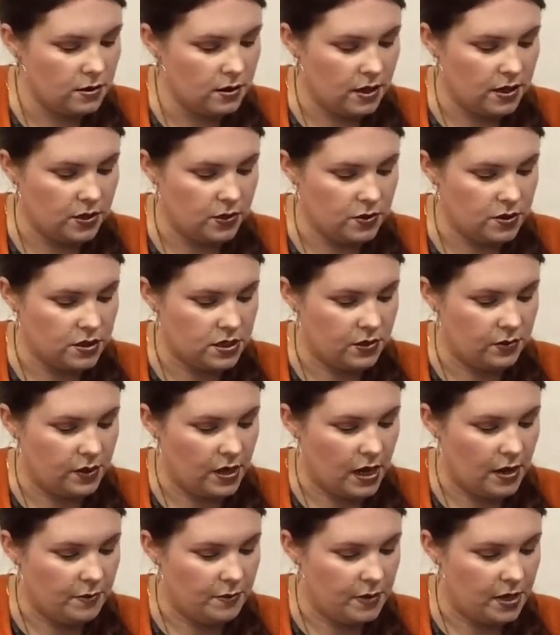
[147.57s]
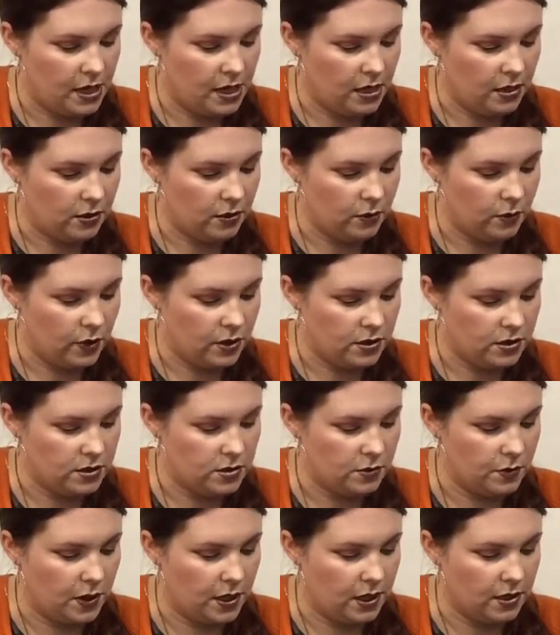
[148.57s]
You'll see what I mean once
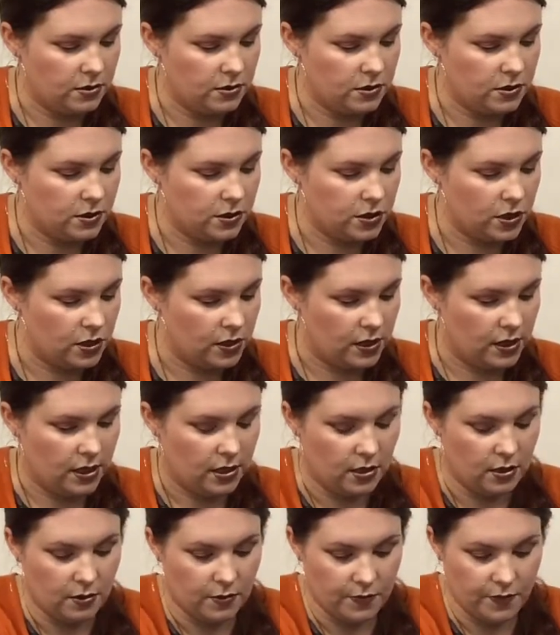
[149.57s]
we get started.